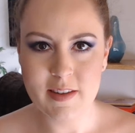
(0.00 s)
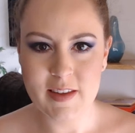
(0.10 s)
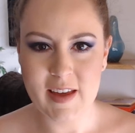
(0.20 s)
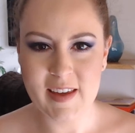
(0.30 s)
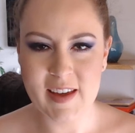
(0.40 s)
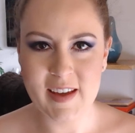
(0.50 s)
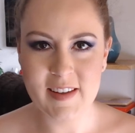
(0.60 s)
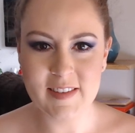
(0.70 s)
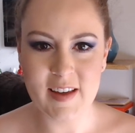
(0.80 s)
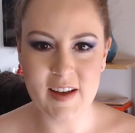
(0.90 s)
Hi
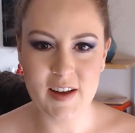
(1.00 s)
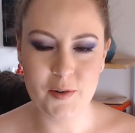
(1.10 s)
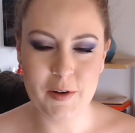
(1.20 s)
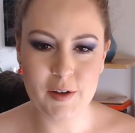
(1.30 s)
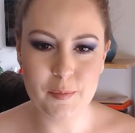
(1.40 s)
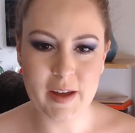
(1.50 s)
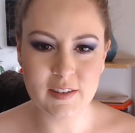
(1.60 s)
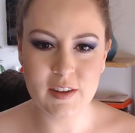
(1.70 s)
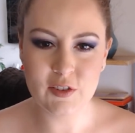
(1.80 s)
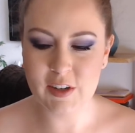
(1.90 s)
guys, welcome
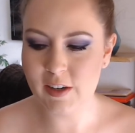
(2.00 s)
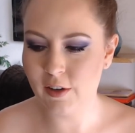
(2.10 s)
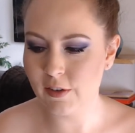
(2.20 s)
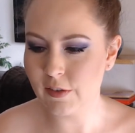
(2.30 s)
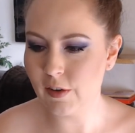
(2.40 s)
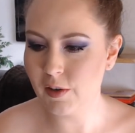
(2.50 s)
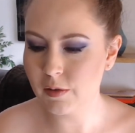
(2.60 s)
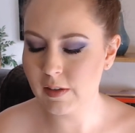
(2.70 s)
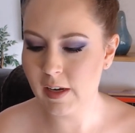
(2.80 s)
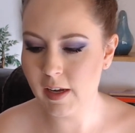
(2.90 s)
back to the channel. So
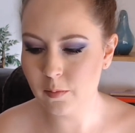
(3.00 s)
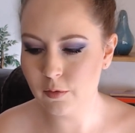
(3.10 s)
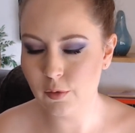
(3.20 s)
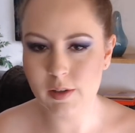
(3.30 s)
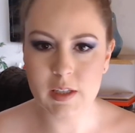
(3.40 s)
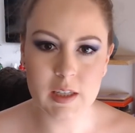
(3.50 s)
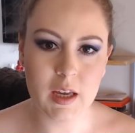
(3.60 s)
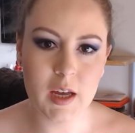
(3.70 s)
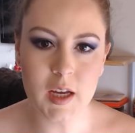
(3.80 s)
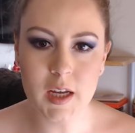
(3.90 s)
today I'm doing
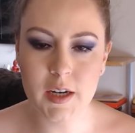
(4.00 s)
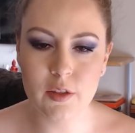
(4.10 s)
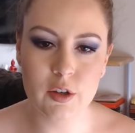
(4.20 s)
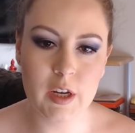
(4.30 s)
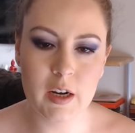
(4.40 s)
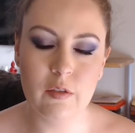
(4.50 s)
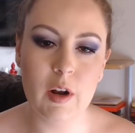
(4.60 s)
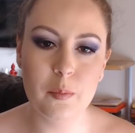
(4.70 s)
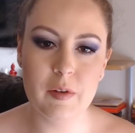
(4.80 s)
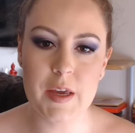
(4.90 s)
another kind of
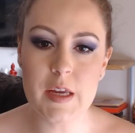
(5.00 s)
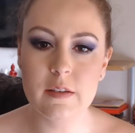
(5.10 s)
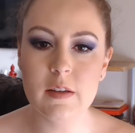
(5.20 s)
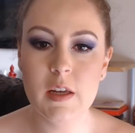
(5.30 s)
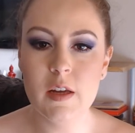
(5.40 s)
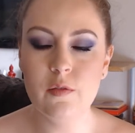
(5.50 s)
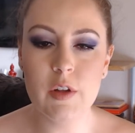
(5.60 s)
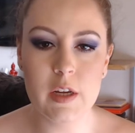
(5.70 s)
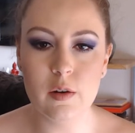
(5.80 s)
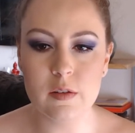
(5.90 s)
an update
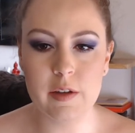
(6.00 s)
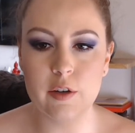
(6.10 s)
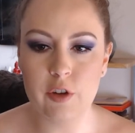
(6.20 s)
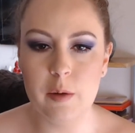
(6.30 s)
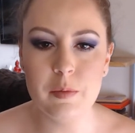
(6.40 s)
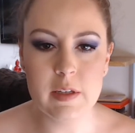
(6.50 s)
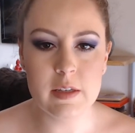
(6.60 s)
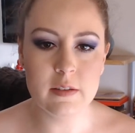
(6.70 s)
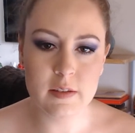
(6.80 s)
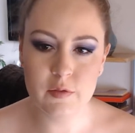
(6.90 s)
video slash
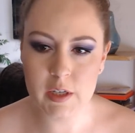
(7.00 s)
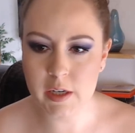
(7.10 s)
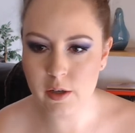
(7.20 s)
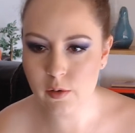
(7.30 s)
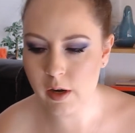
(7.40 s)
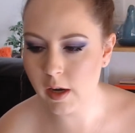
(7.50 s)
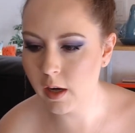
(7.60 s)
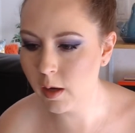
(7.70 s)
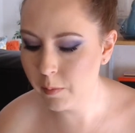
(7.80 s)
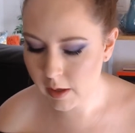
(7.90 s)
empties video.
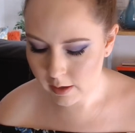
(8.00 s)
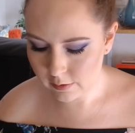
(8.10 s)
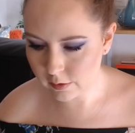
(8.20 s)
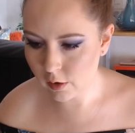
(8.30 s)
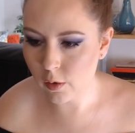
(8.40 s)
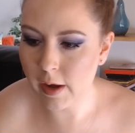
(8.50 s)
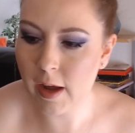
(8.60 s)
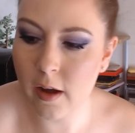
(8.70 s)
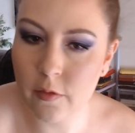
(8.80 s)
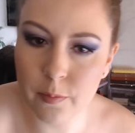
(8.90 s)
So I
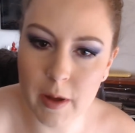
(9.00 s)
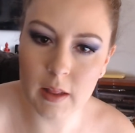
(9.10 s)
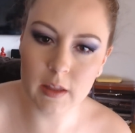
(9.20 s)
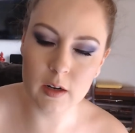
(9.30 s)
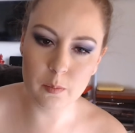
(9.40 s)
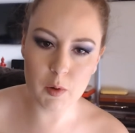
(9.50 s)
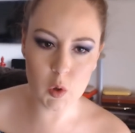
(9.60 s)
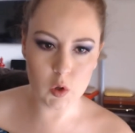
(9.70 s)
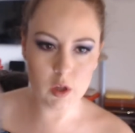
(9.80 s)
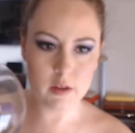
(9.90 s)
have my little
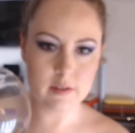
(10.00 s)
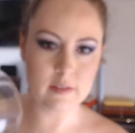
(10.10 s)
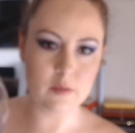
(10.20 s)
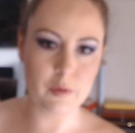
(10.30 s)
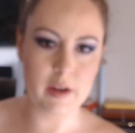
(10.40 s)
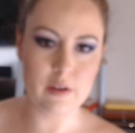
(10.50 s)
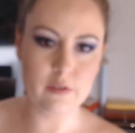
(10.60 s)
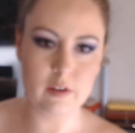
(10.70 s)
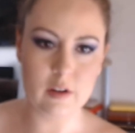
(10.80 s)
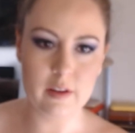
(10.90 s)
bowl. This is what I
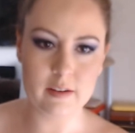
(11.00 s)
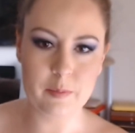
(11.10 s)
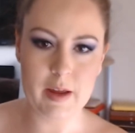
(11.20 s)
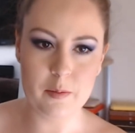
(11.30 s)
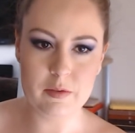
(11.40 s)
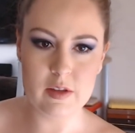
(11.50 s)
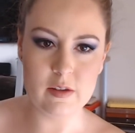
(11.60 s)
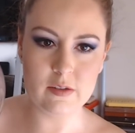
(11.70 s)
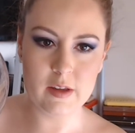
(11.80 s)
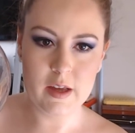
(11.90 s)
use to collect my
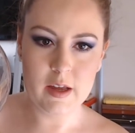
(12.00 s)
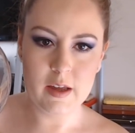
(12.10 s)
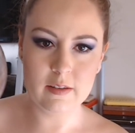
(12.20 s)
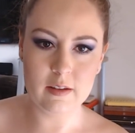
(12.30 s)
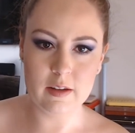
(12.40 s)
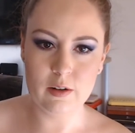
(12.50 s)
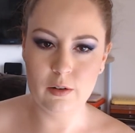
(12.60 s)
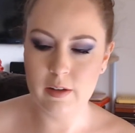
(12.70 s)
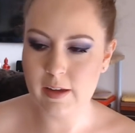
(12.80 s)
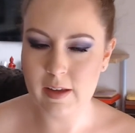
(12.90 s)
empties. It's a
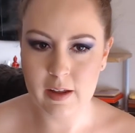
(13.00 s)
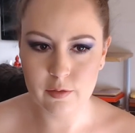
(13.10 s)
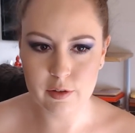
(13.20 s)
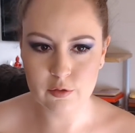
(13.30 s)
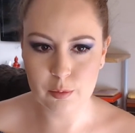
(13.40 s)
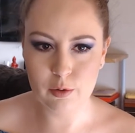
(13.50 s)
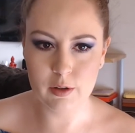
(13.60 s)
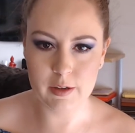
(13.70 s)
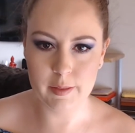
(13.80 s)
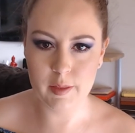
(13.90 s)
little like kind of fishbowl
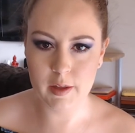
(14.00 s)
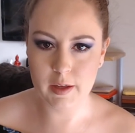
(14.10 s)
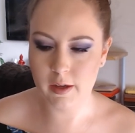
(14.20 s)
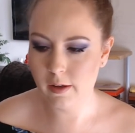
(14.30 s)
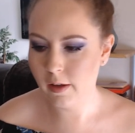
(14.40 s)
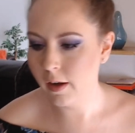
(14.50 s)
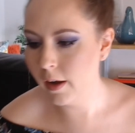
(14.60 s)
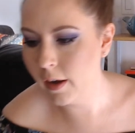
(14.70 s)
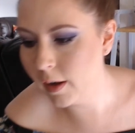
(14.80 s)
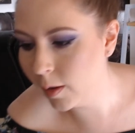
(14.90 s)
looking thing.
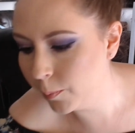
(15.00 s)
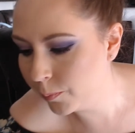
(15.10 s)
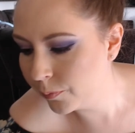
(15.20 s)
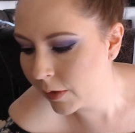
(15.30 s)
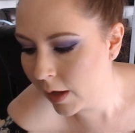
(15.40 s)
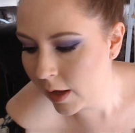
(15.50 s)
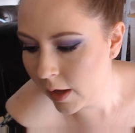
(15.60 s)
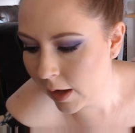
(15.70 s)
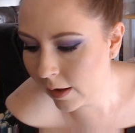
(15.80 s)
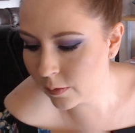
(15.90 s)

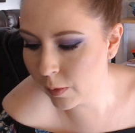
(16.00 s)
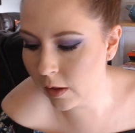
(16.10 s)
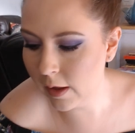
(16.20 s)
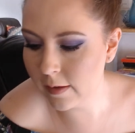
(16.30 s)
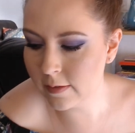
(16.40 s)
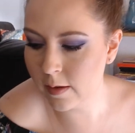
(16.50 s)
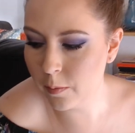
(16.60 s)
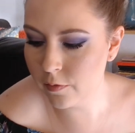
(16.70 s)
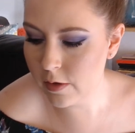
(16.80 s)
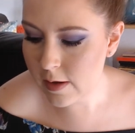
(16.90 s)
As well as some
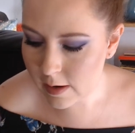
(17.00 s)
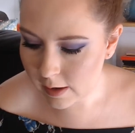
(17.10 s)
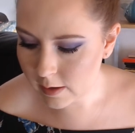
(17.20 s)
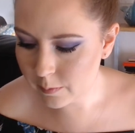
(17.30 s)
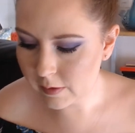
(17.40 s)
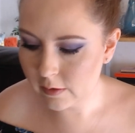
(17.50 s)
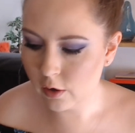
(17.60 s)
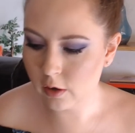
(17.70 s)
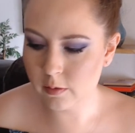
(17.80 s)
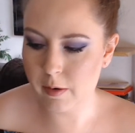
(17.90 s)
of the items I
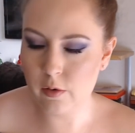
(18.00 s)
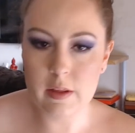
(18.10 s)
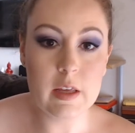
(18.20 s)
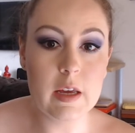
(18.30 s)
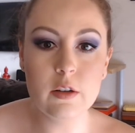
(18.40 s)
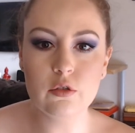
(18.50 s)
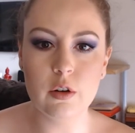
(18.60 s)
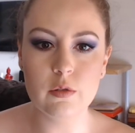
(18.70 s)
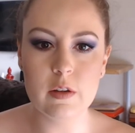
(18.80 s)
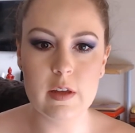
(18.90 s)
talked about in the
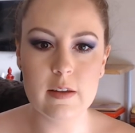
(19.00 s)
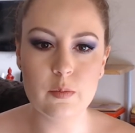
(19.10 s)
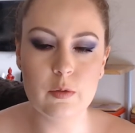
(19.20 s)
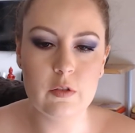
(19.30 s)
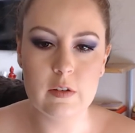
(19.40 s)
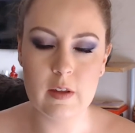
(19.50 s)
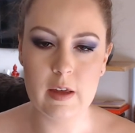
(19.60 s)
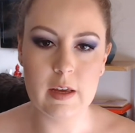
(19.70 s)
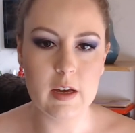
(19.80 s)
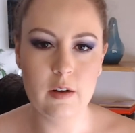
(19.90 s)
intro to this, which is
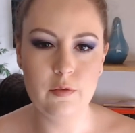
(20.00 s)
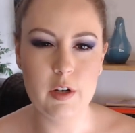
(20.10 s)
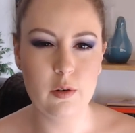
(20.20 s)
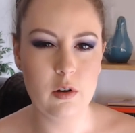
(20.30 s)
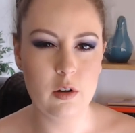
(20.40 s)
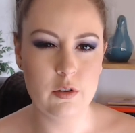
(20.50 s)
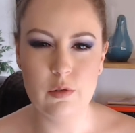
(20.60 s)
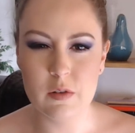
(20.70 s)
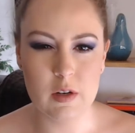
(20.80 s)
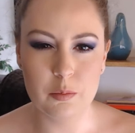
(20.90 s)
like a video called
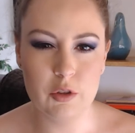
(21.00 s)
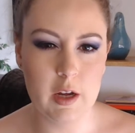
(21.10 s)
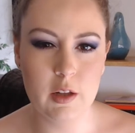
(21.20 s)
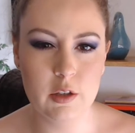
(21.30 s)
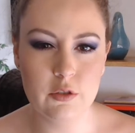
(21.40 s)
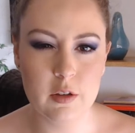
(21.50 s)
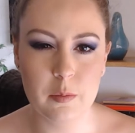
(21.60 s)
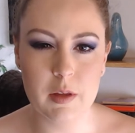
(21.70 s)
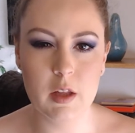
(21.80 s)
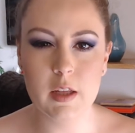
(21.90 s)
Use It Up Challenge or
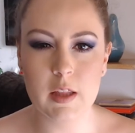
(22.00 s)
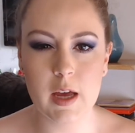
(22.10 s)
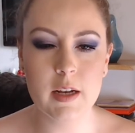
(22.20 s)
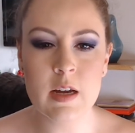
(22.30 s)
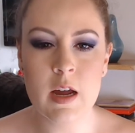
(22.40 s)
something like that,